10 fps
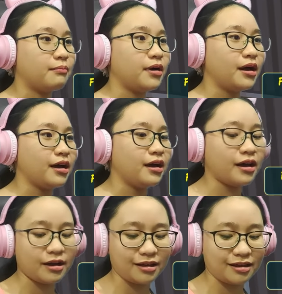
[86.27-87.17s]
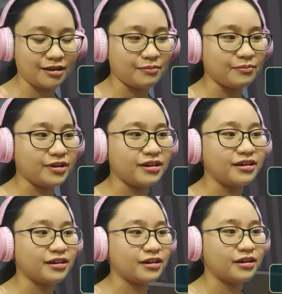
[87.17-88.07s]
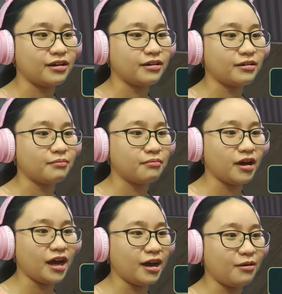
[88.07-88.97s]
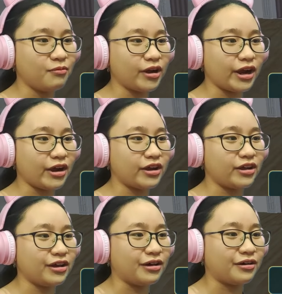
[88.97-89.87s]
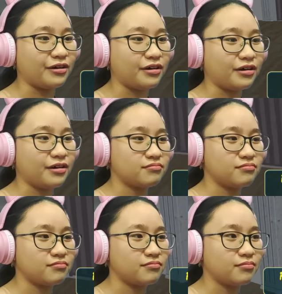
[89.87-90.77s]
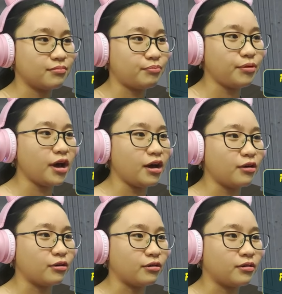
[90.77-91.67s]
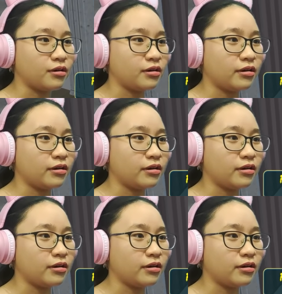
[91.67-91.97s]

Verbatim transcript: Mom? Mom! Mom, where are you? Bro,